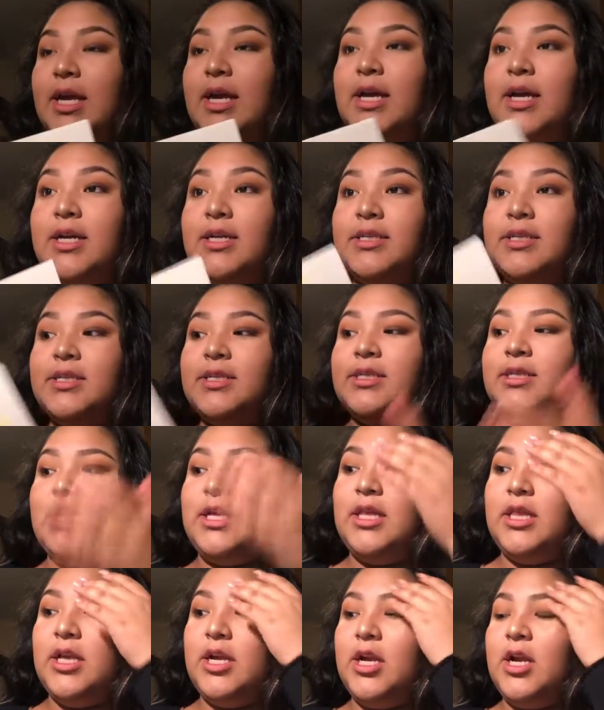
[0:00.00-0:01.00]
get
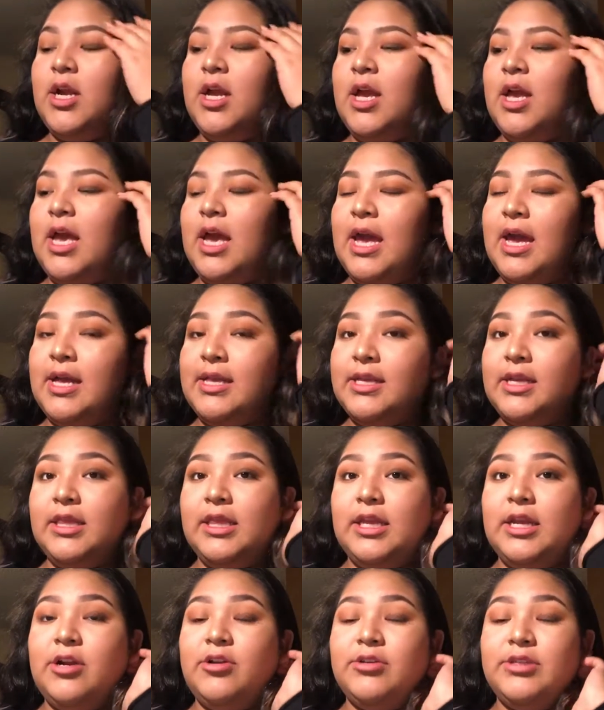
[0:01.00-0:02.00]
concealer and a
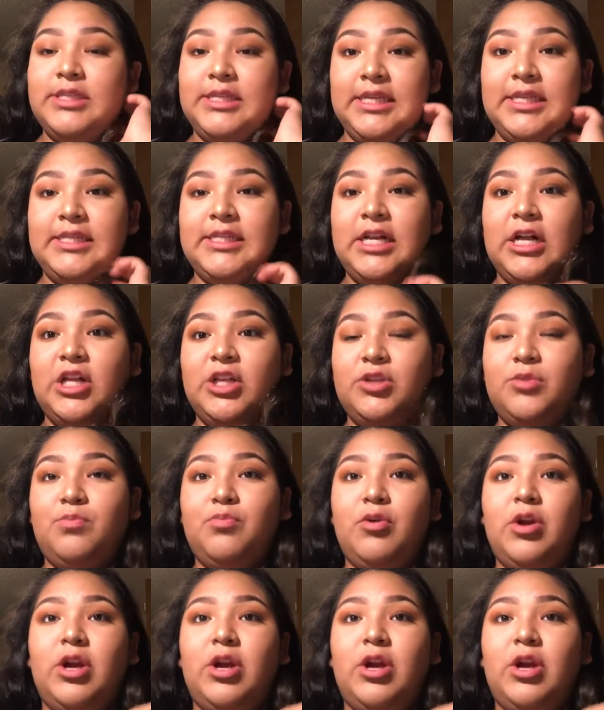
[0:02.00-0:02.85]
little detailed